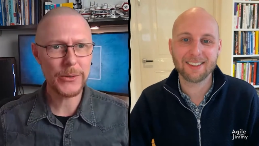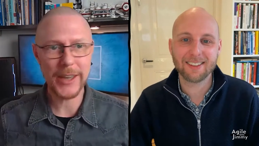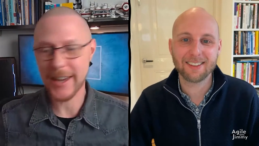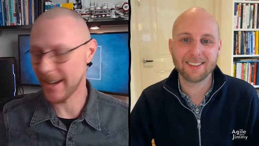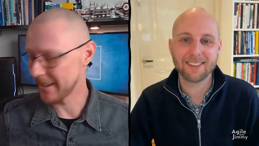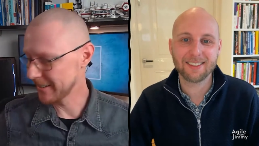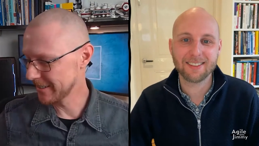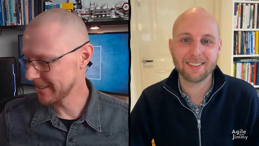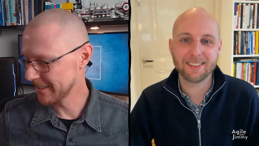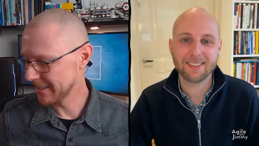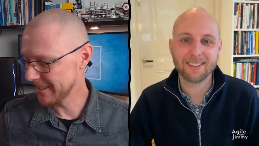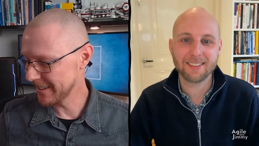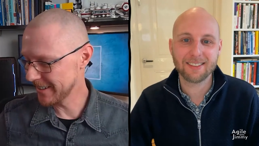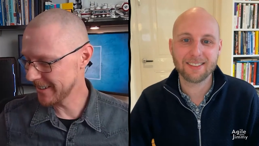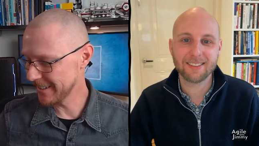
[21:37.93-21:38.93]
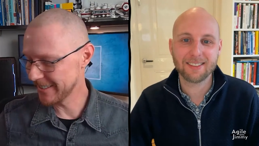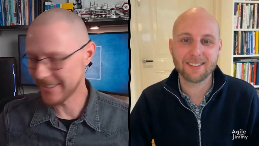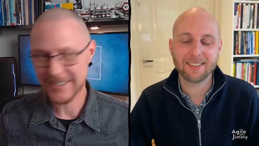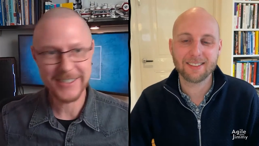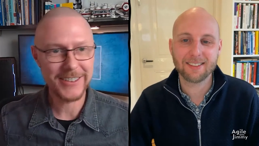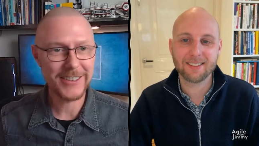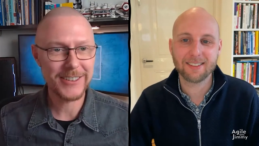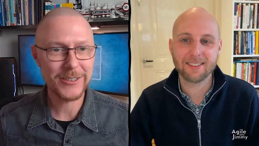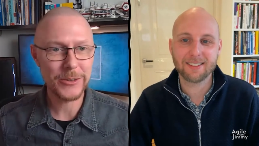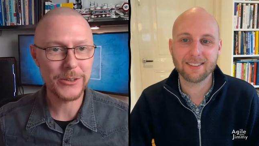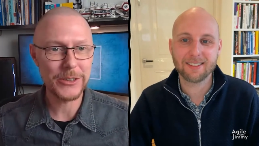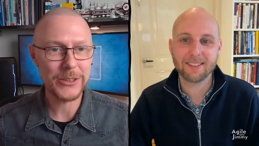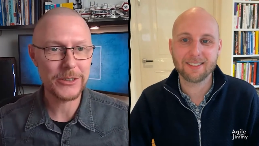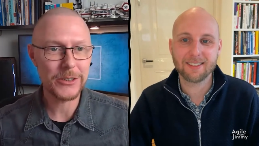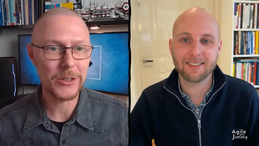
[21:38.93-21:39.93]
Speaker 1: oh yeah, uh, the the
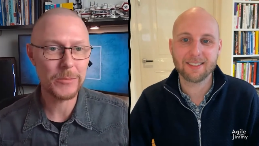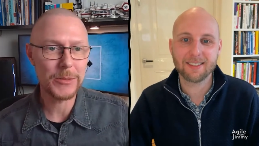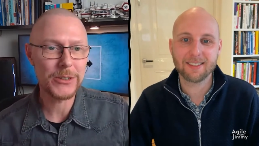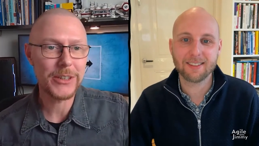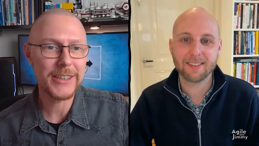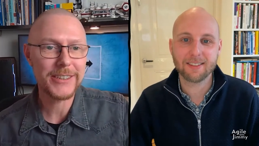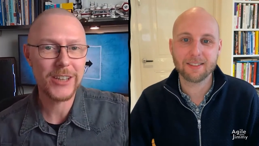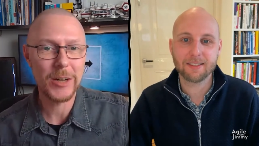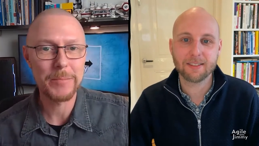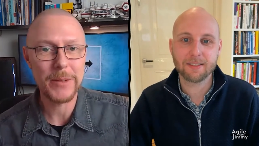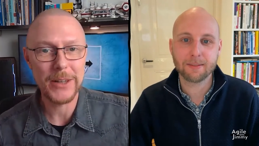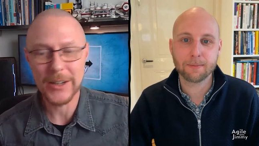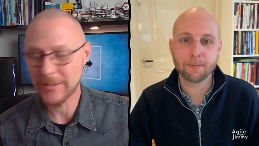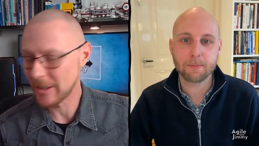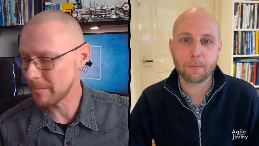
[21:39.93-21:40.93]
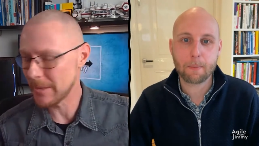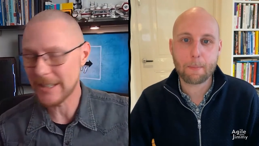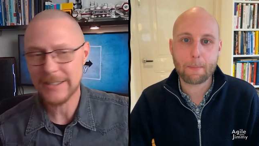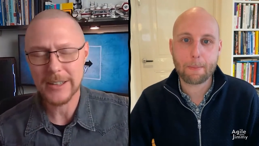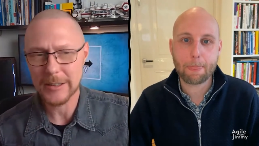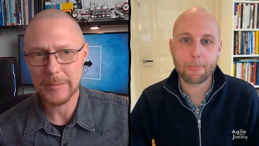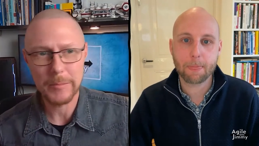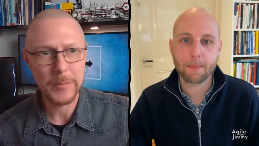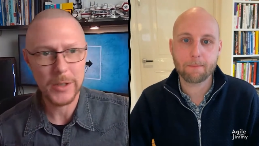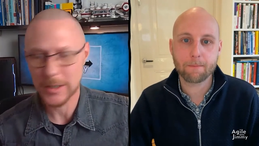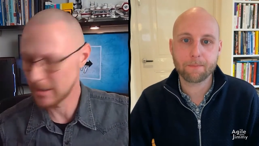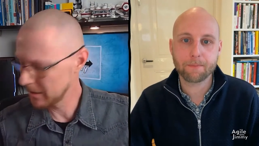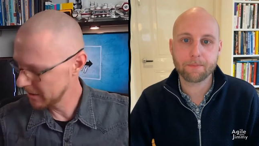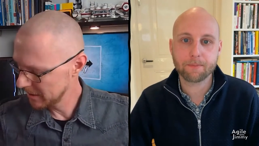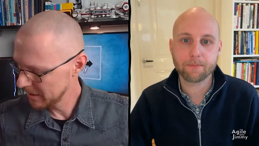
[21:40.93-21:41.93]
story you told me, the example of the meeting
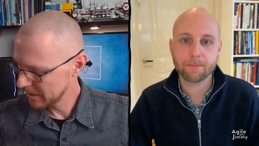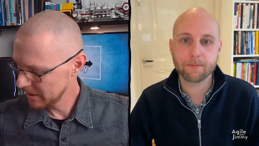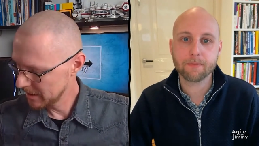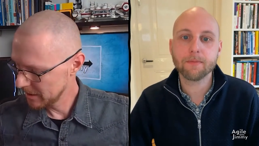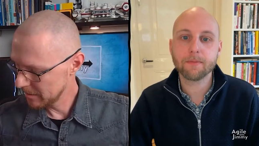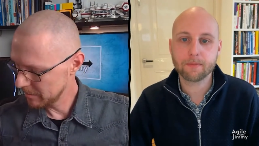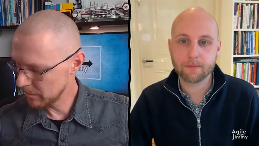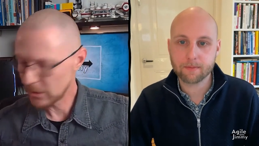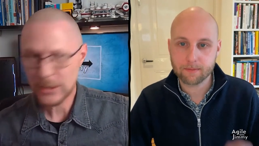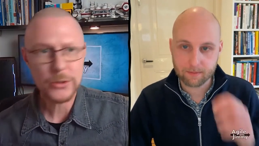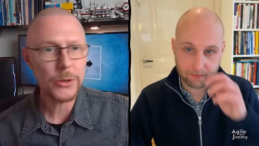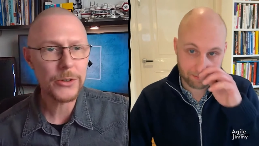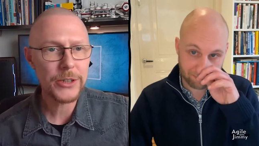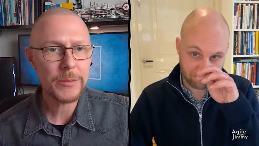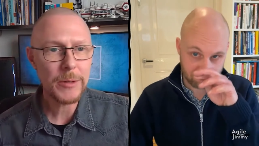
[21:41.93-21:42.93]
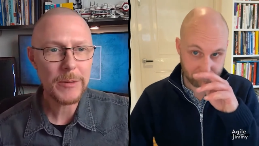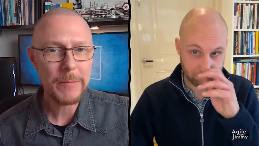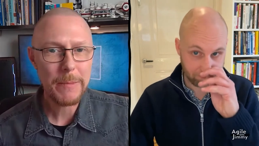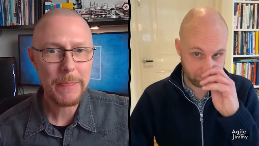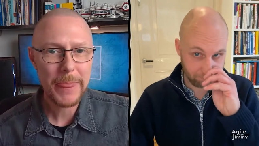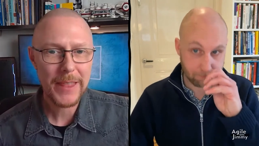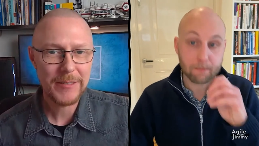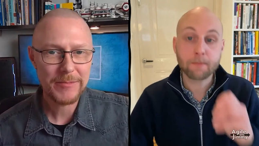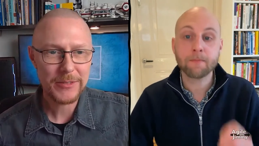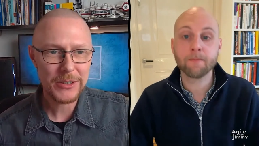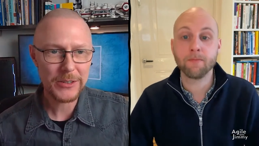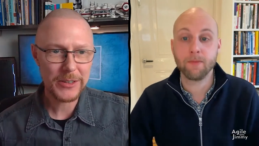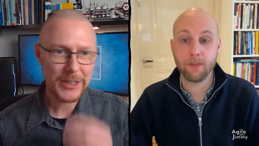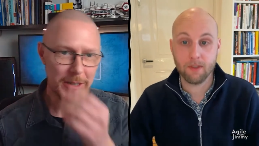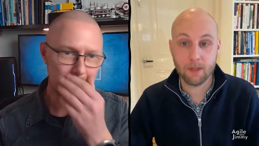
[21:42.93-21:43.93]
uh, moratorium.
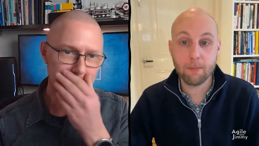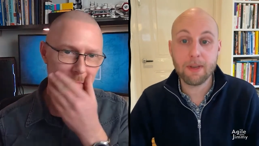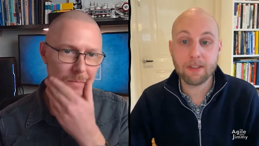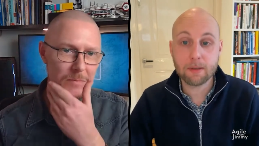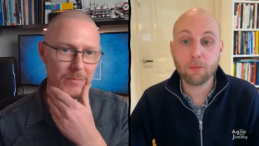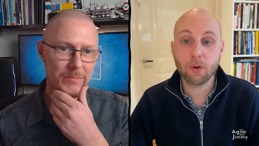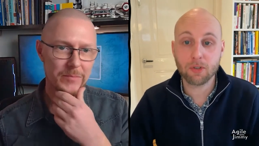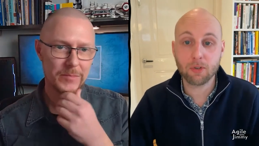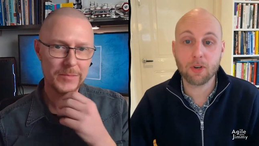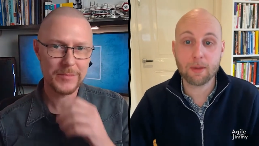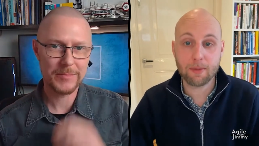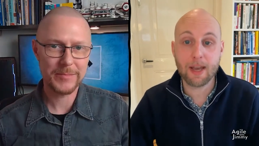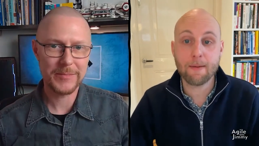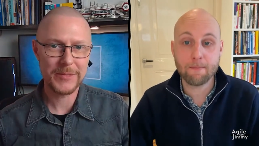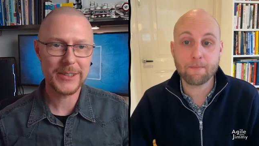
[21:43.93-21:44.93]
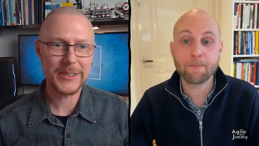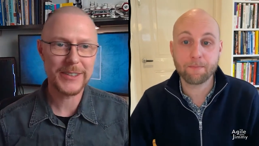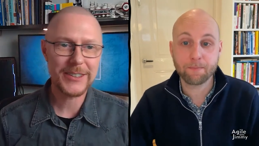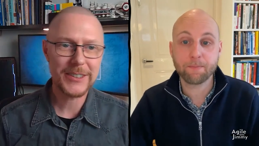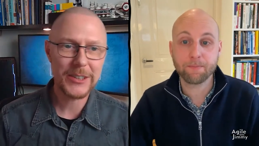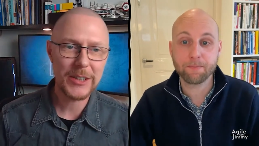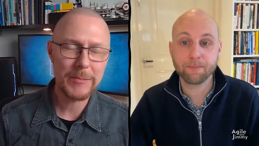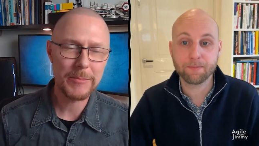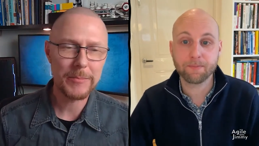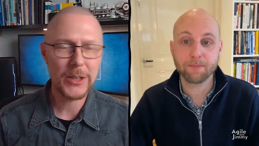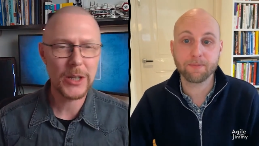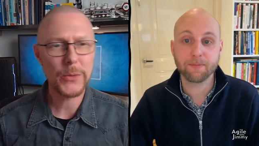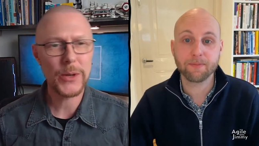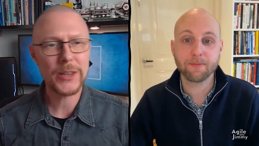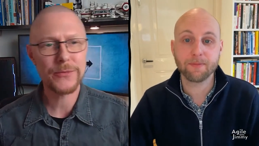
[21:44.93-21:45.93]
So
Speaker 2: they, the meeting moratorium, yeah.
Speaker 1: So they,
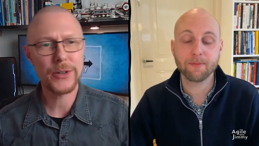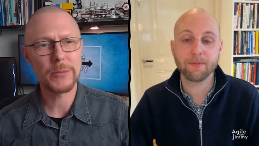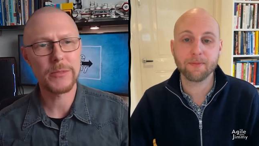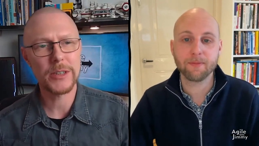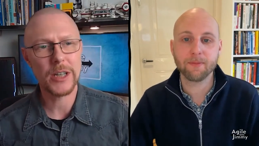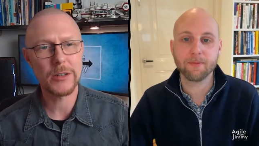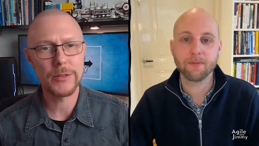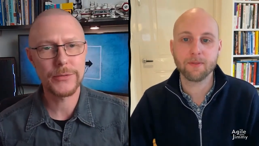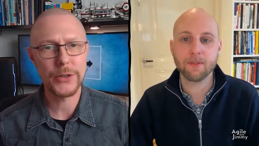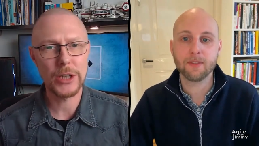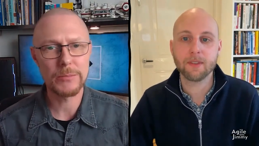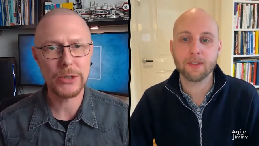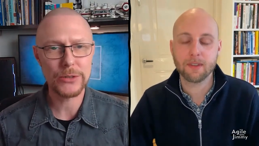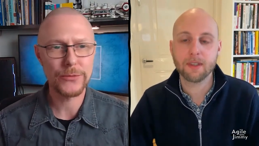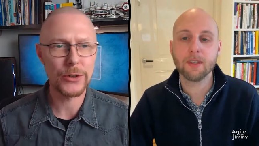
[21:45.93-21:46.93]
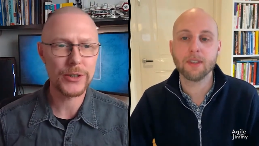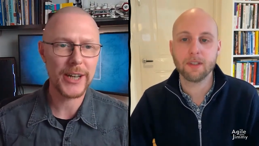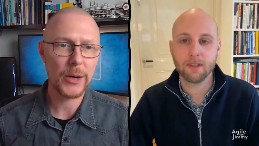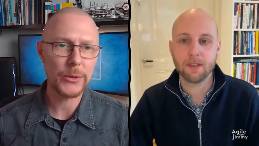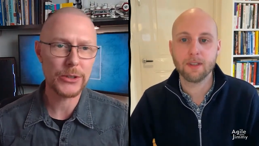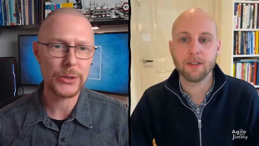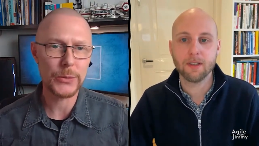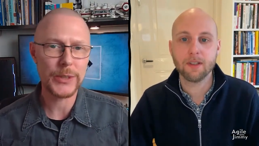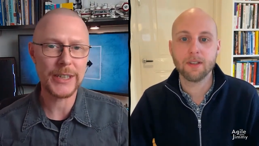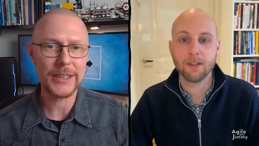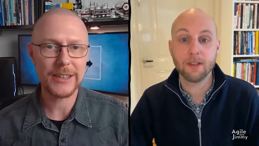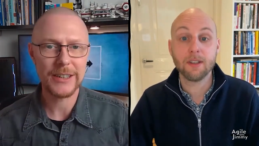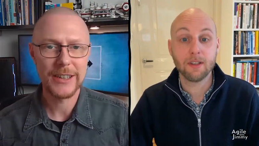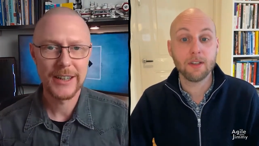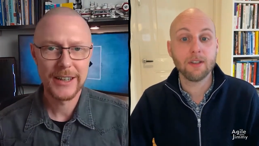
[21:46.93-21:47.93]
they went from a kind of a fully booked forty hours a
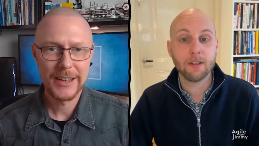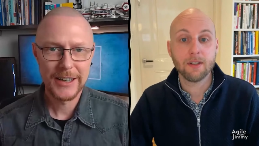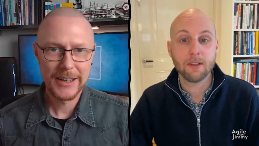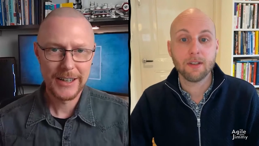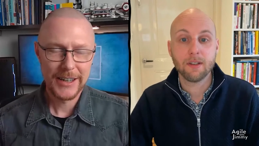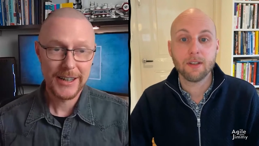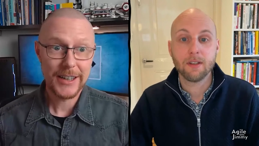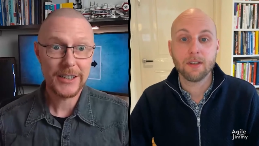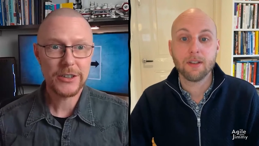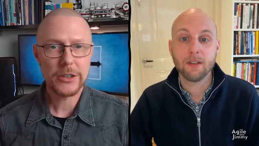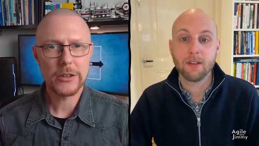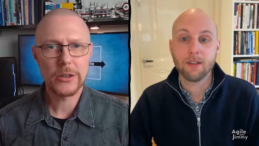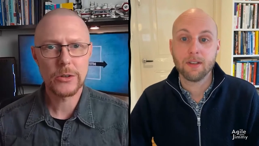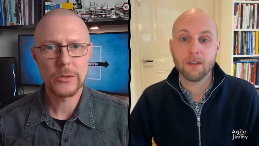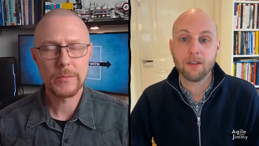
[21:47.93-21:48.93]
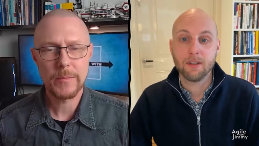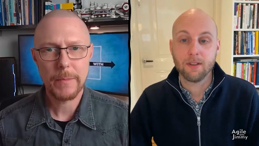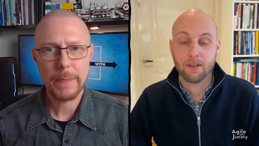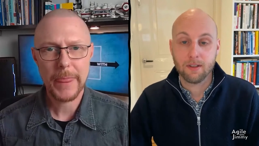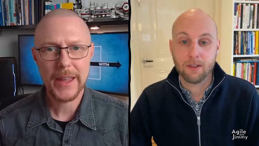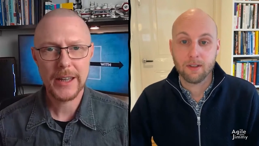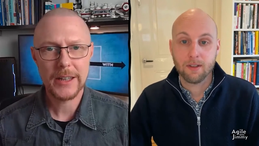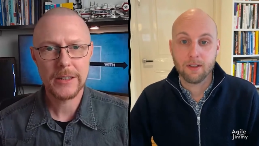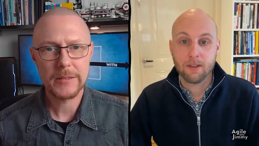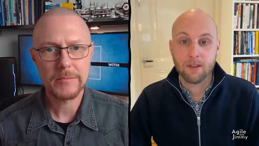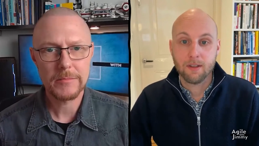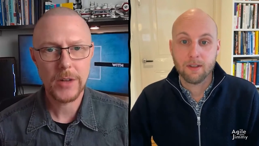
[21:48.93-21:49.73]
week uh, to uh,